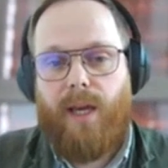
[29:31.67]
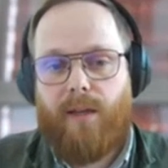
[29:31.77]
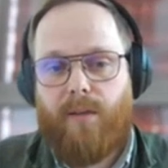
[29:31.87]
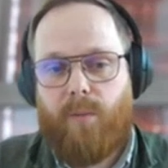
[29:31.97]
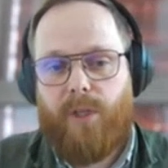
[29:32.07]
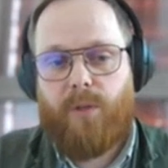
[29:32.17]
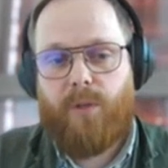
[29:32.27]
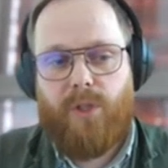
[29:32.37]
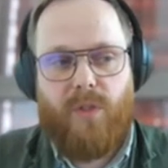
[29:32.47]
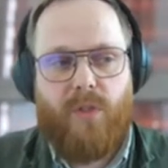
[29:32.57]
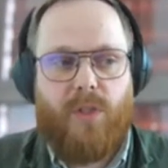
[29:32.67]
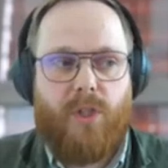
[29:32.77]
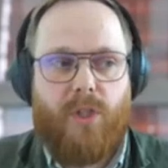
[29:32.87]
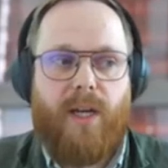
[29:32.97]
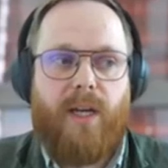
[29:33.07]
And we don't just
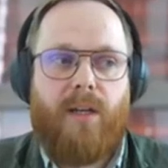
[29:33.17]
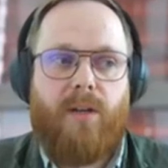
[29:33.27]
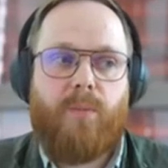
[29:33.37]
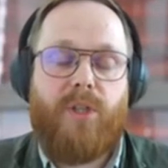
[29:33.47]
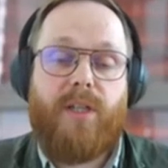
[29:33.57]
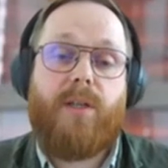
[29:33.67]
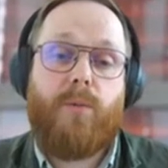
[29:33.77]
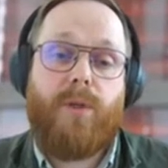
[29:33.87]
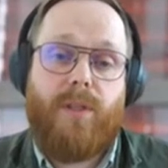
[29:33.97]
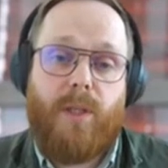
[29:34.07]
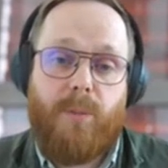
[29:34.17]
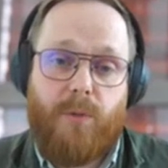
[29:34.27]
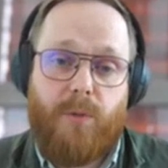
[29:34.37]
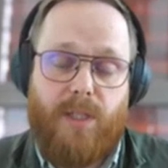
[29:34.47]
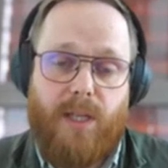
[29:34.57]
train on predicting where the
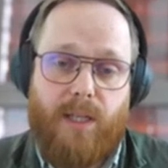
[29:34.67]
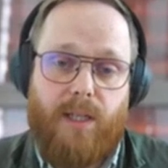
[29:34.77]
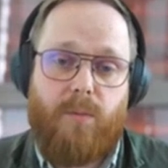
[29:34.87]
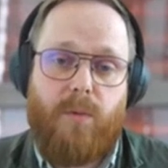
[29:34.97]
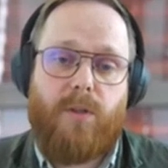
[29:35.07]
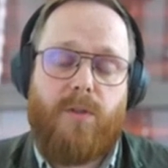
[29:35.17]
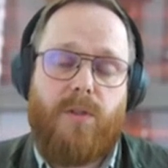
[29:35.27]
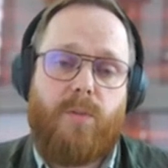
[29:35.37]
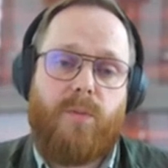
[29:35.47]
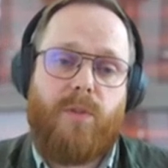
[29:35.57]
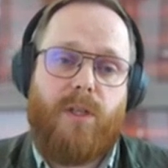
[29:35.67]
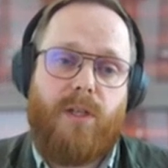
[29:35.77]
image was taken. We also